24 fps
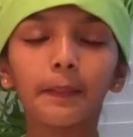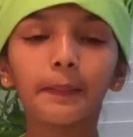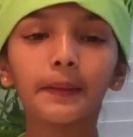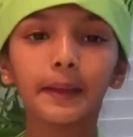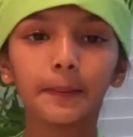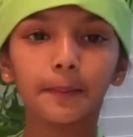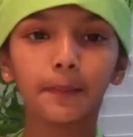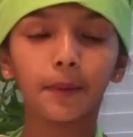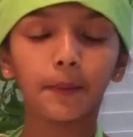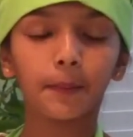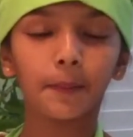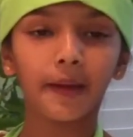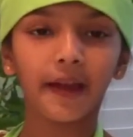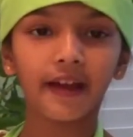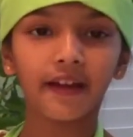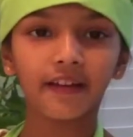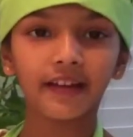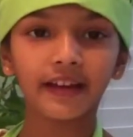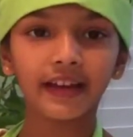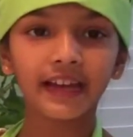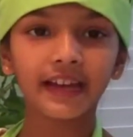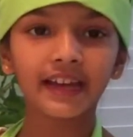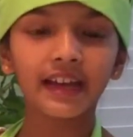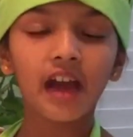be
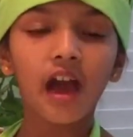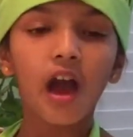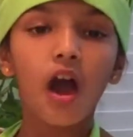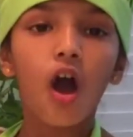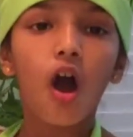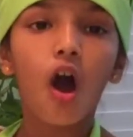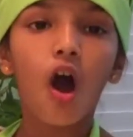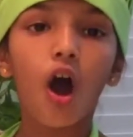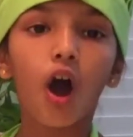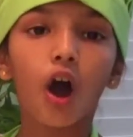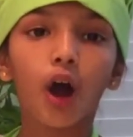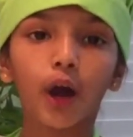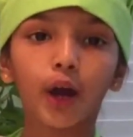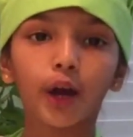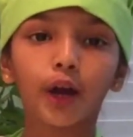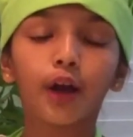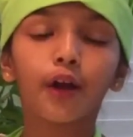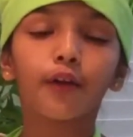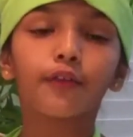preparing our